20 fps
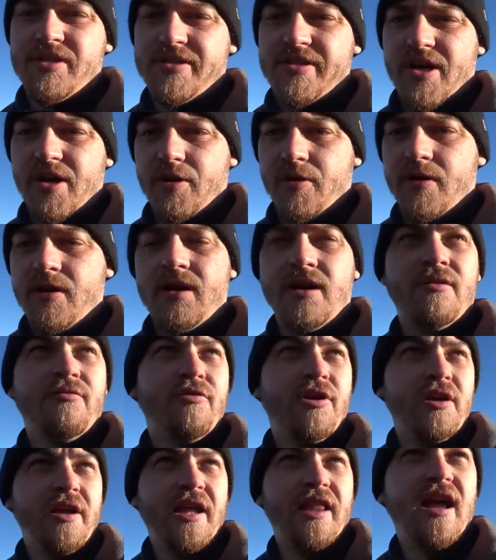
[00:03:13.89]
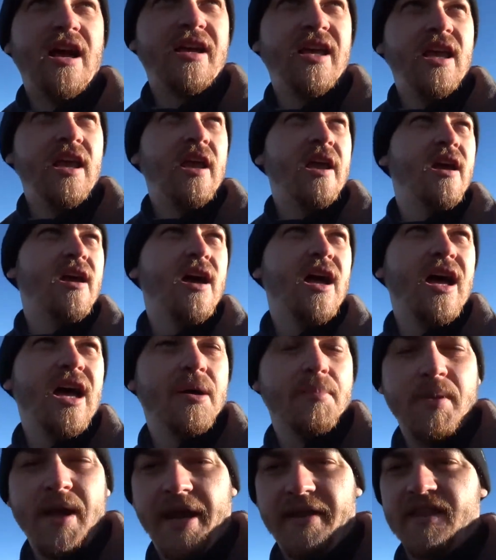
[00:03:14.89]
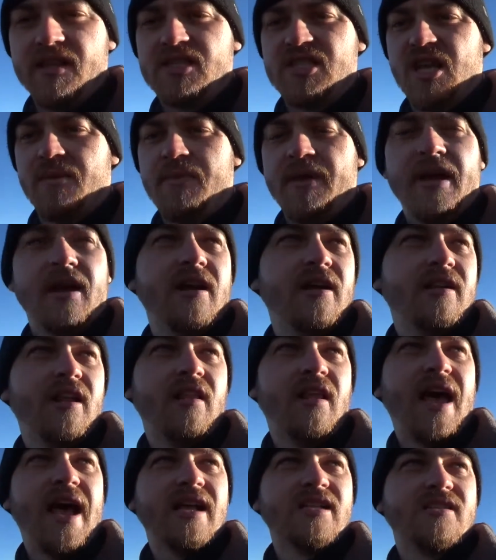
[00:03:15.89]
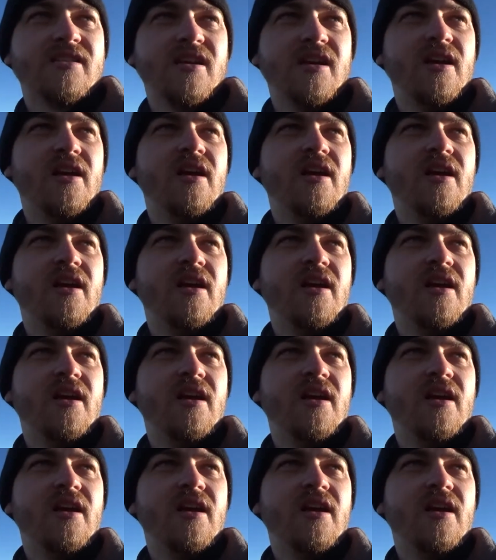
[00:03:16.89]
So really lucky picking this up here at the last